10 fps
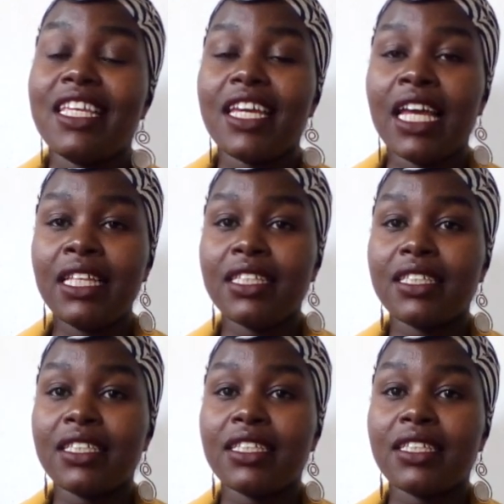
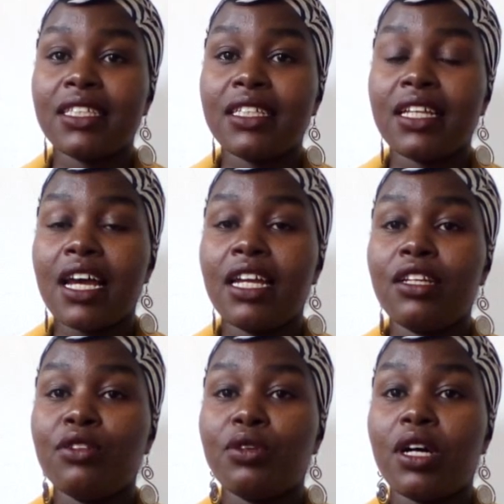Yes, I
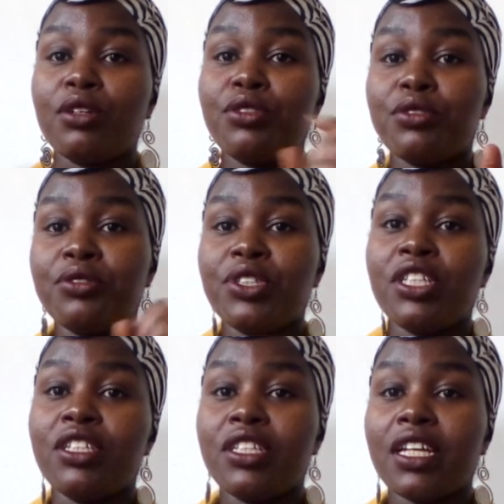know how to
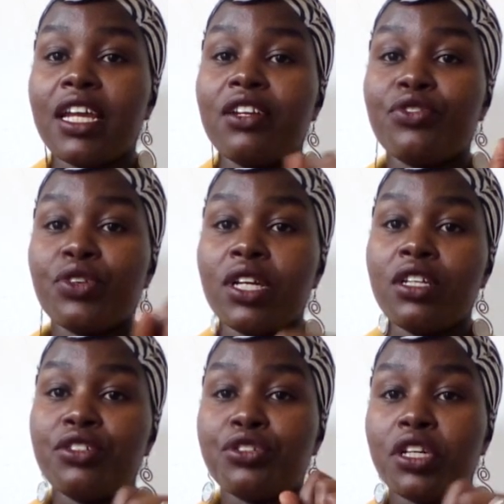read and
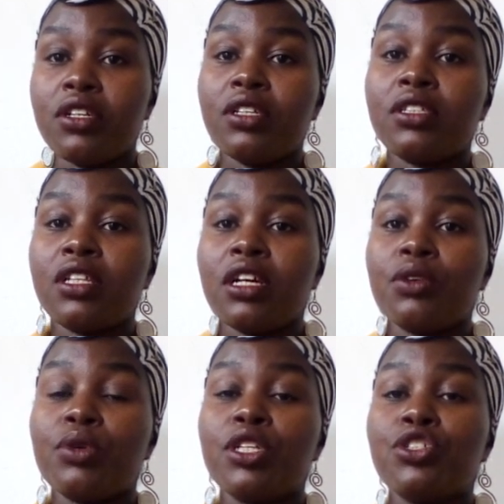write Chinese
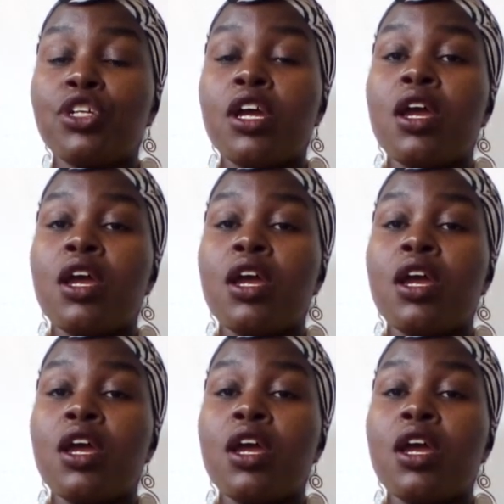language.